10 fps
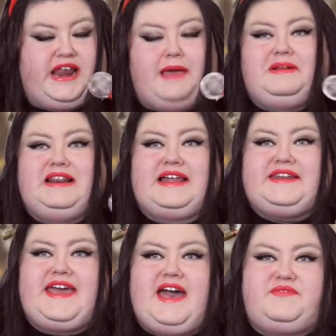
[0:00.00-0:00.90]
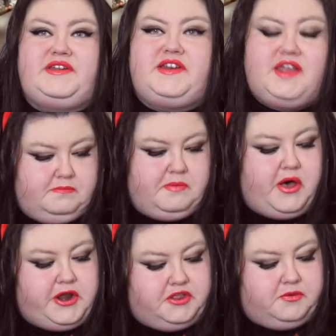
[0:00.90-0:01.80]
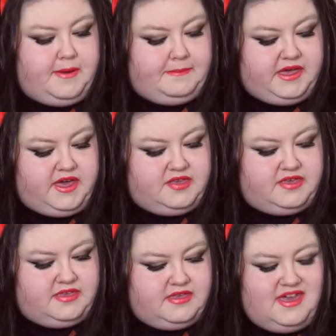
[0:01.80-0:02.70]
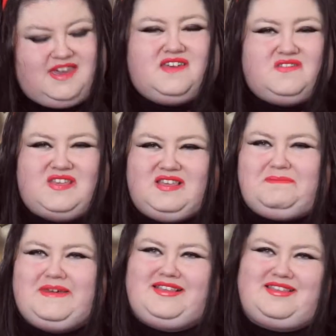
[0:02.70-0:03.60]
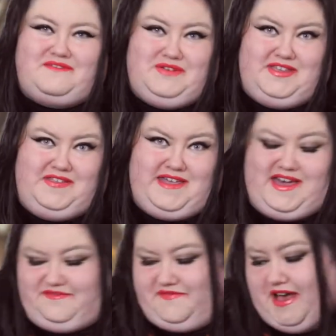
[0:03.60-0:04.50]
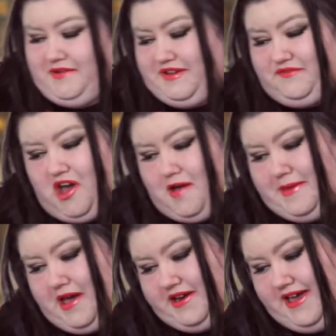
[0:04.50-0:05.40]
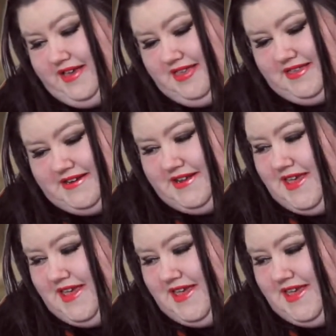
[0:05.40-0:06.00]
I'm glad I haven't bought another one because this beats everything that I've found, I've got to be honest.